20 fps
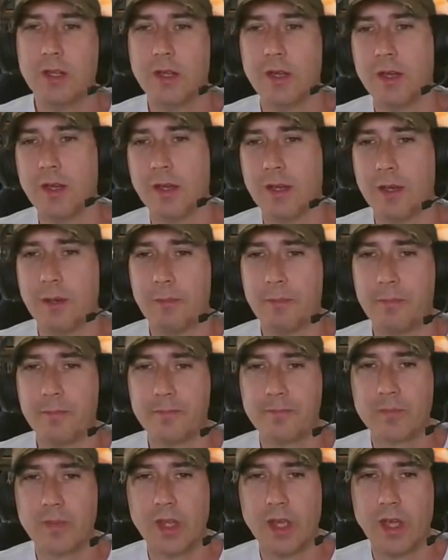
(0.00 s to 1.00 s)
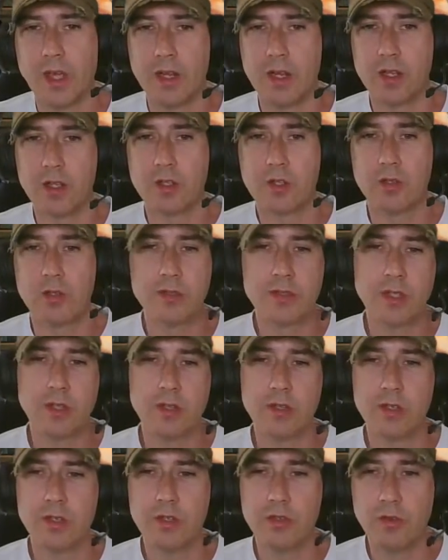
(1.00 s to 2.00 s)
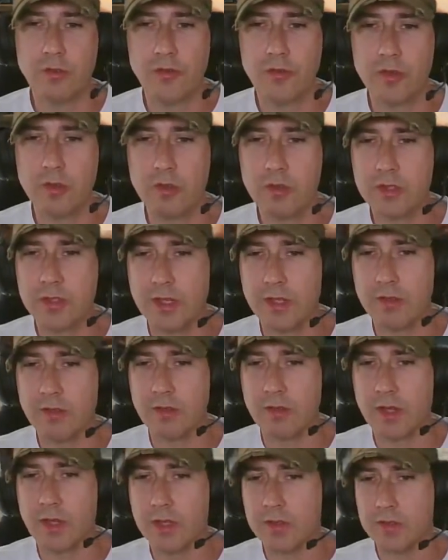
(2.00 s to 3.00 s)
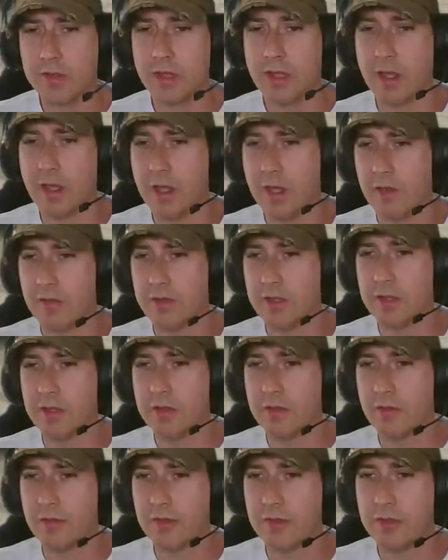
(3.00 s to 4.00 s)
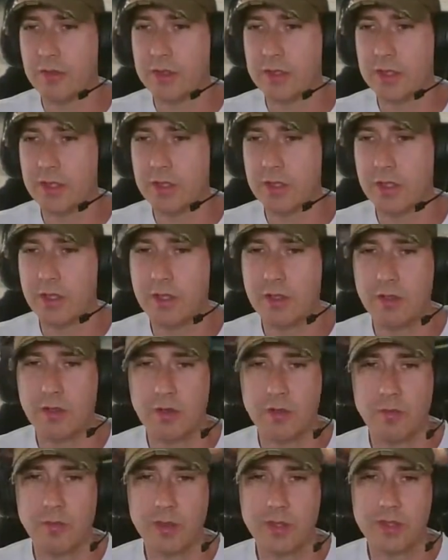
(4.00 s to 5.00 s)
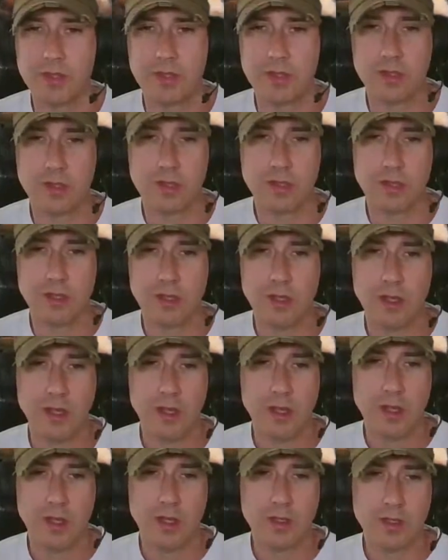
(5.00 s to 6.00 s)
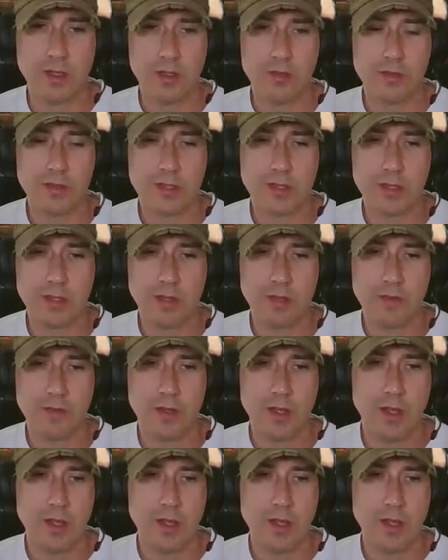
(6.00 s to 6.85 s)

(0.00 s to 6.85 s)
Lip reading: And it includes all the new foods. I don't actually have the new foods in here, a bunch of the new stuff.